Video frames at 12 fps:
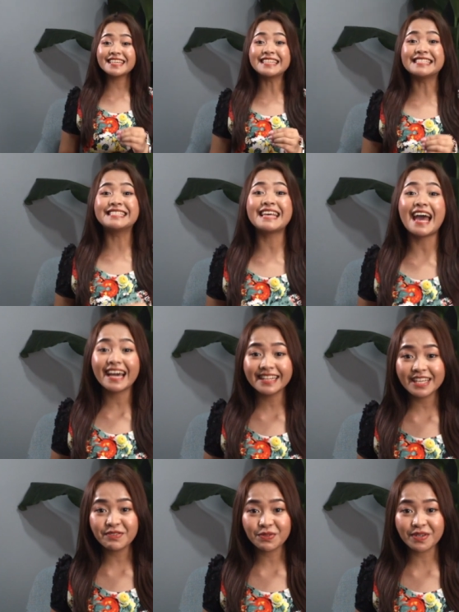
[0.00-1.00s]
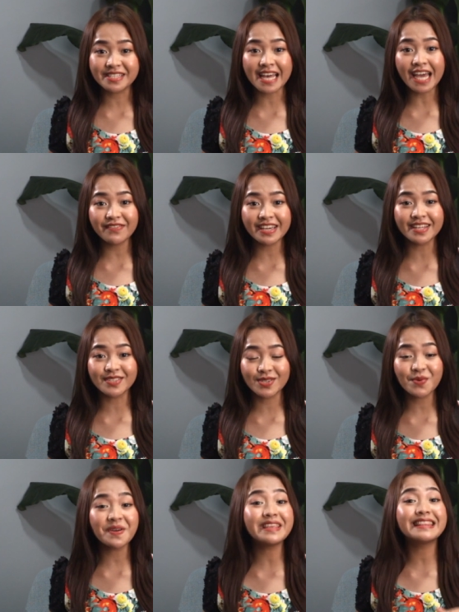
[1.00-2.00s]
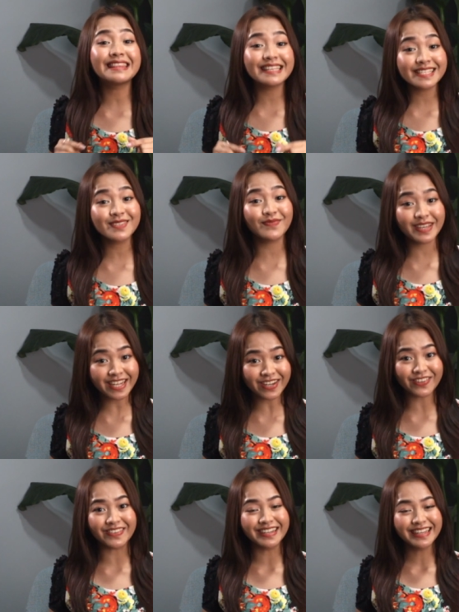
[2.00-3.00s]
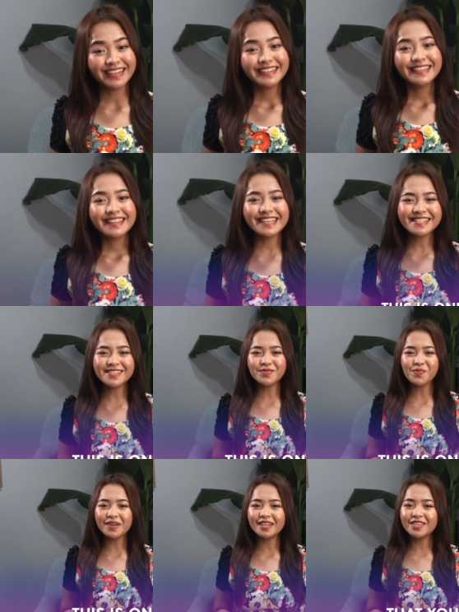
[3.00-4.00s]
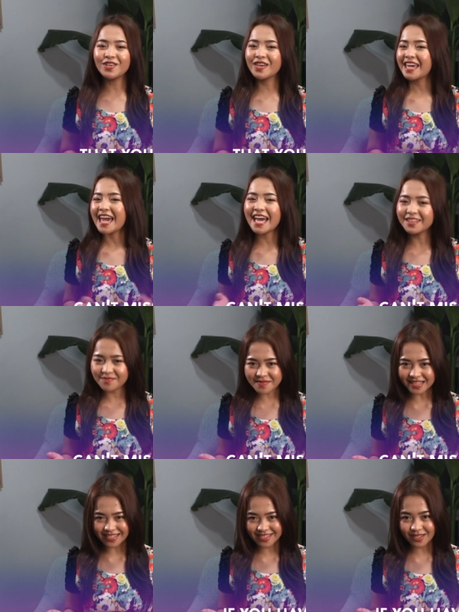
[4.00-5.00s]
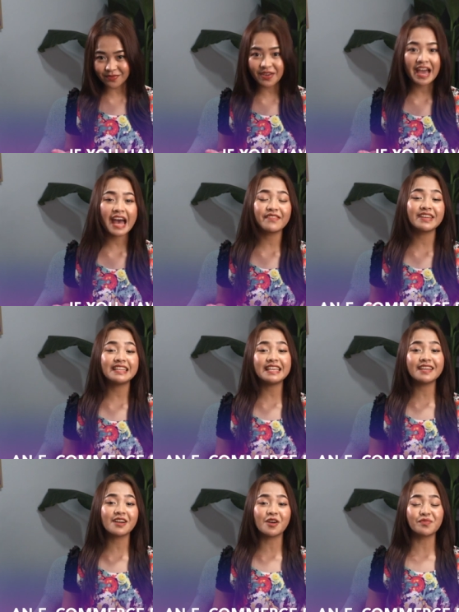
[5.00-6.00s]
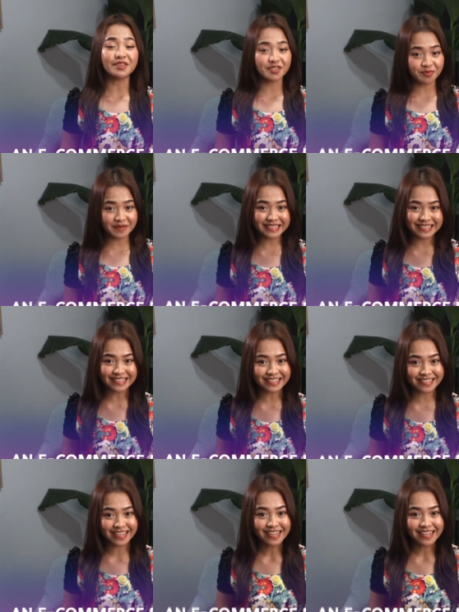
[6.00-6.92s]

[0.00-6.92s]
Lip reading: exactly what we're diving into in this video. This is one that you can't miss if you have an e-commerce business.